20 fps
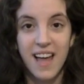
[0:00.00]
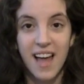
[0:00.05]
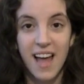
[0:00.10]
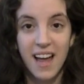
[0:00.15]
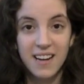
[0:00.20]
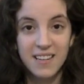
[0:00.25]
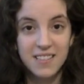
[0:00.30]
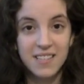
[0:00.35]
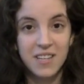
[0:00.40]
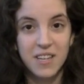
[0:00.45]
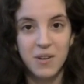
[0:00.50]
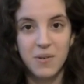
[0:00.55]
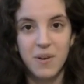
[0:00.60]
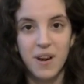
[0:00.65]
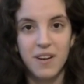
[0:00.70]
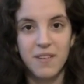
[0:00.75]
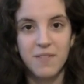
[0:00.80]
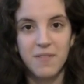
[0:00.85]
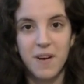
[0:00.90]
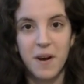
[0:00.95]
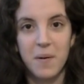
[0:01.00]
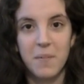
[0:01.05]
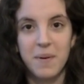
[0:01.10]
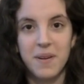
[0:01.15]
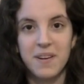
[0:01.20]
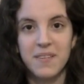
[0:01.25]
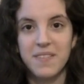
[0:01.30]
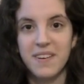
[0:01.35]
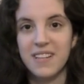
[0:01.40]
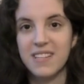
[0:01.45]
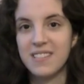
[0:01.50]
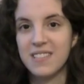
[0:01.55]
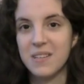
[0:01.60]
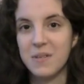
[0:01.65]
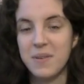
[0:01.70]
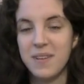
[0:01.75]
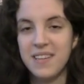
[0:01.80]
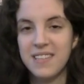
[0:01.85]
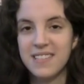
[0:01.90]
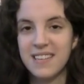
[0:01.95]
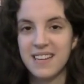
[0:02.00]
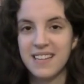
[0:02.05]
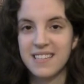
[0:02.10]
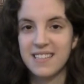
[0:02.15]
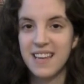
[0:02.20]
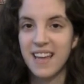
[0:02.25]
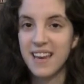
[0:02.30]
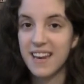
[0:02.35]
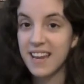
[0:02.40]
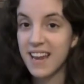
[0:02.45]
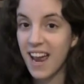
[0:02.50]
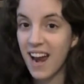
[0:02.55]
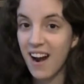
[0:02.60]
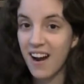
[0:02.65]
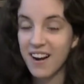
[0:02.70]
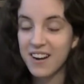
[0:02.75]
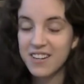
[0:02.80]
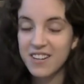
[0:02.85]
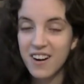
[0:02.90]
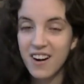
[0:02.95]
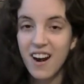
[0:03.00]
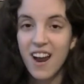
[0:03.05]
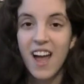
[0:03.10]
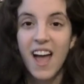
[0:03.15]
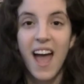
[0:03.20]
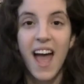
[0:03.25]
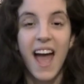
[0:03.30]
execute on a fair bit of it. So he's an exciting character